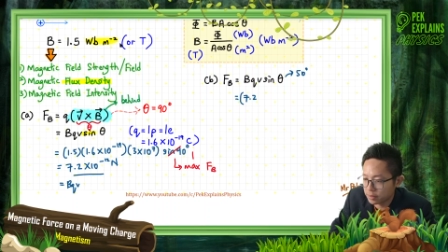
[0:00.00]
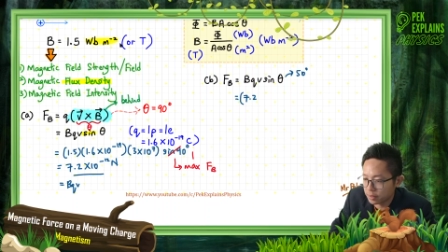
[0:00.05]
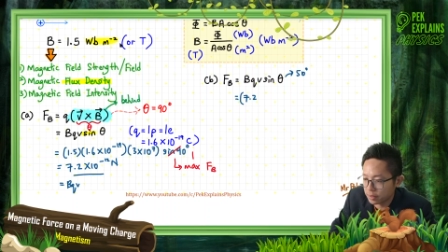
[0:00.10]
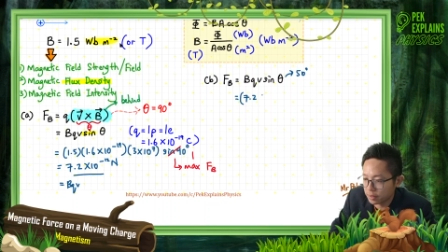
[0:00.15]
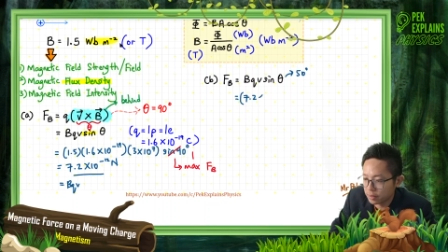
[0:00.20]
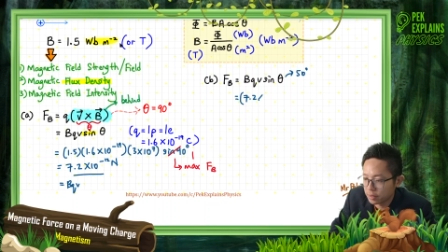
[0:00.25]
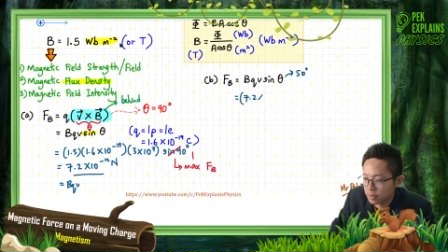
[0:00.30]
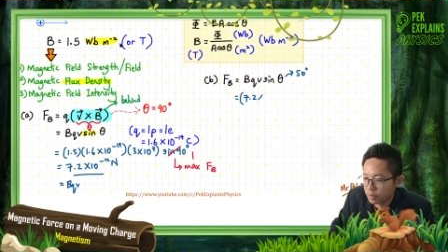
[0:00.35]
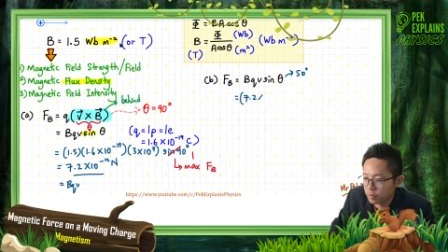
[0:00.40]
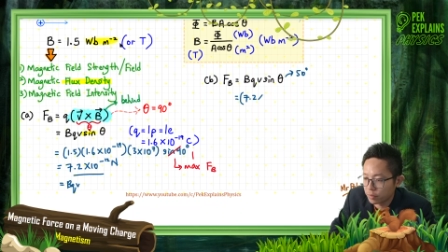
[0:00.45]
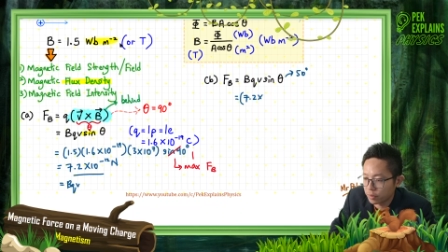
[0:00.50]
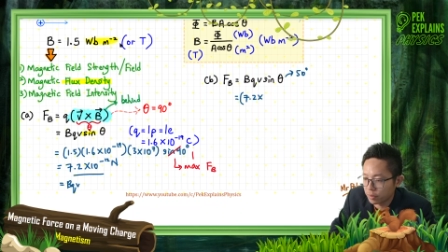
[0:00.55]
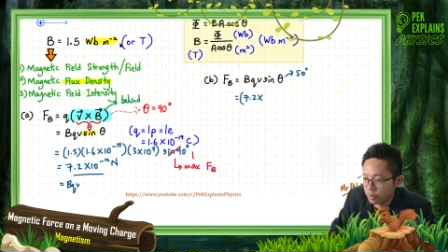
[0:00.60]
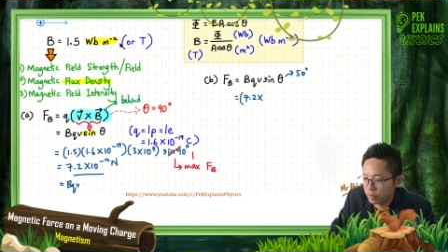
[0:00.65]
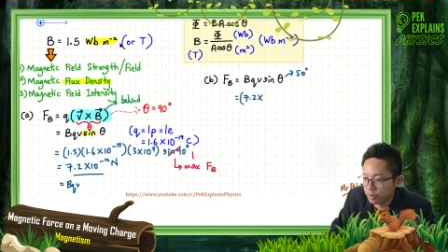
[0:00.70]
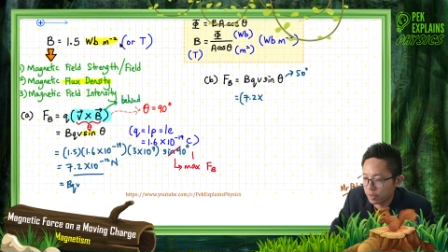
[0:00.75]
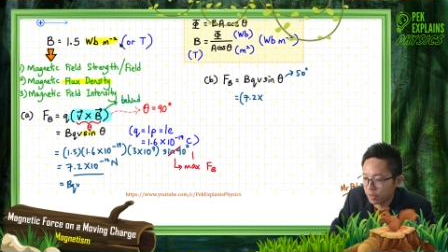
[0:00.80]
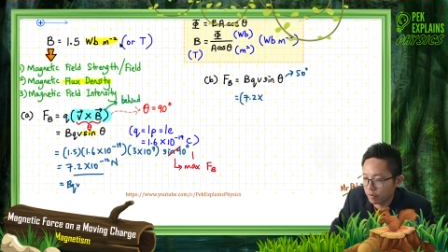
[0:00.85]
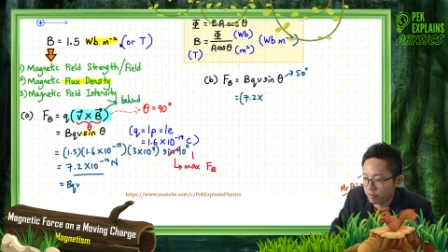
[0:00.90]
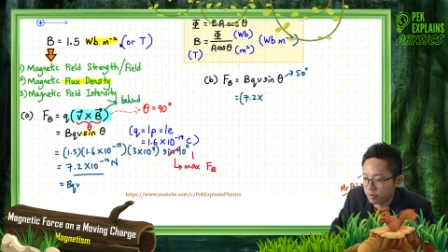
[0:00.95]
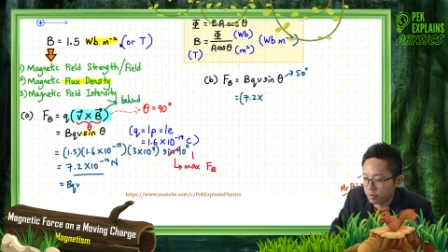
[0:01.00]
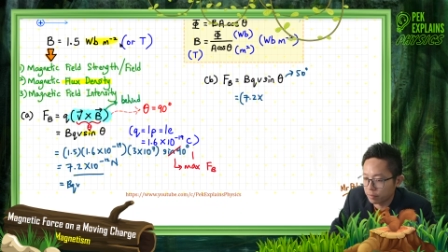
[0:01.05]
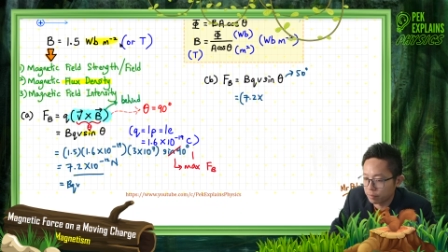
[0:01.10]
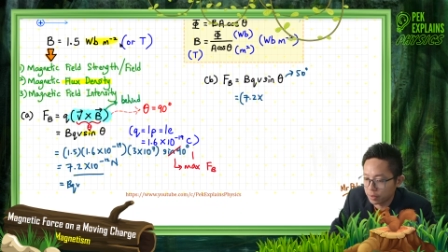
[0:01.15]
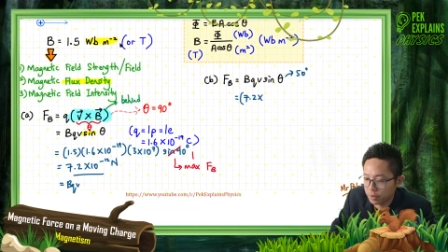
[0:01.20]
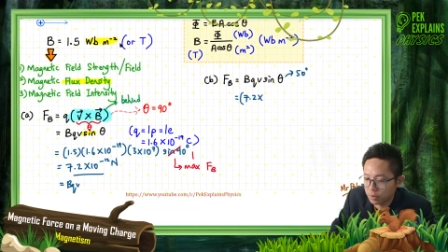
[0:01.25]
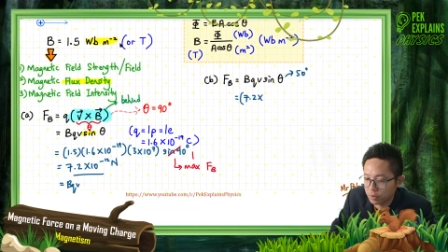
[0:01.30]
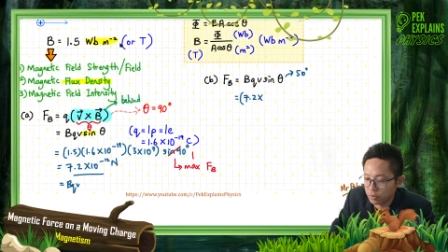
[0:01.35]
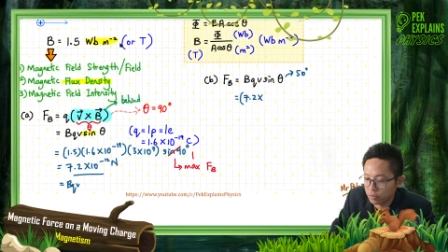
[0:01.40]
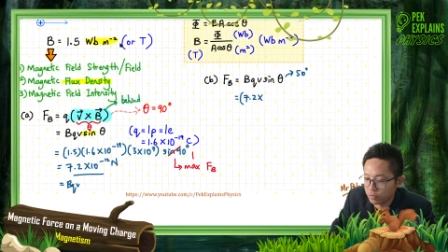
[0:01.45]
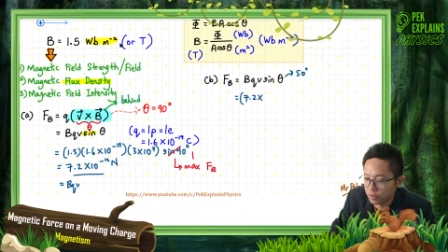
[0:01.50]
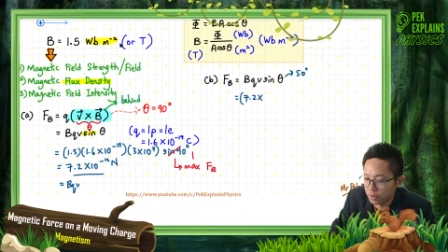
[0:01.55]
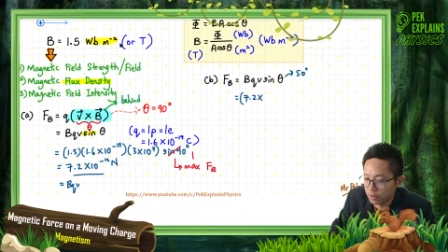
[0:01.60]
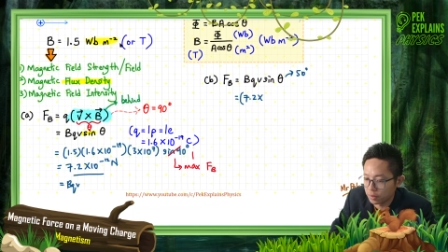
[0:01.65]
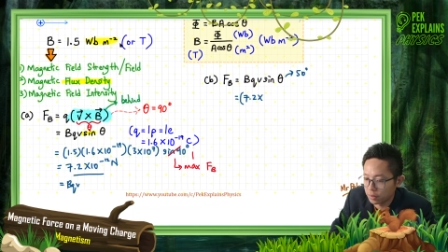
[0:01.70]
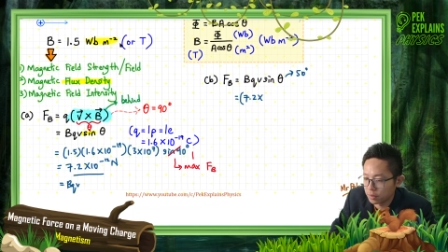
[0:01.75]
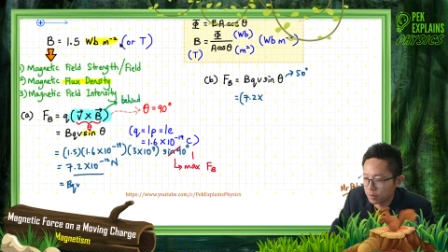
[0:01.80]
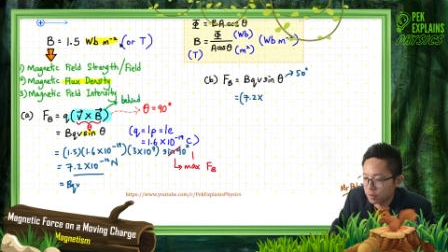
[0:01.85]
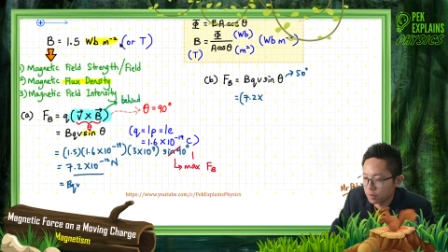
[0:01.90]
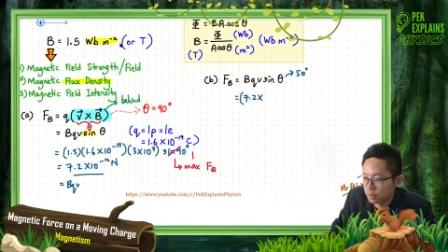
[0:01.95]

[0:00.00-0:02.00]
Yeah, we already have the BQV.